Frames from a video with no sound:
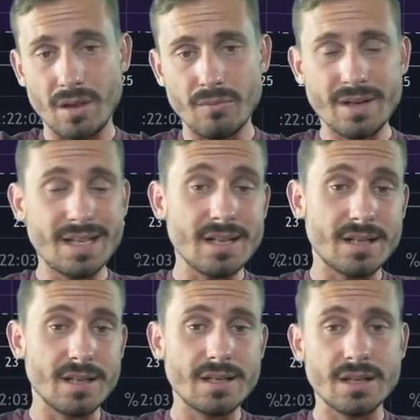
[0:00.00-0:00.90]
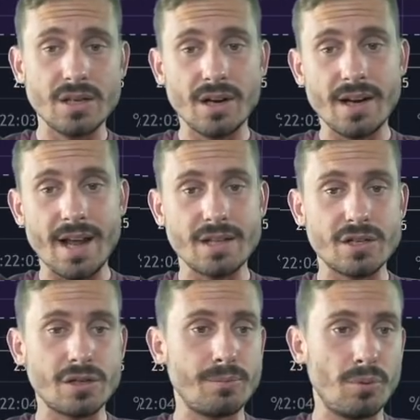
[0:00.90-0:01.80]
resistance, turning it
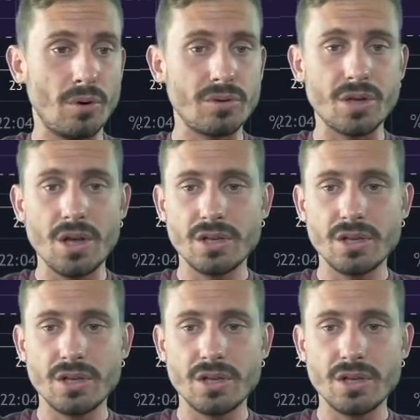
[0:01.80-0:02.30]
into support.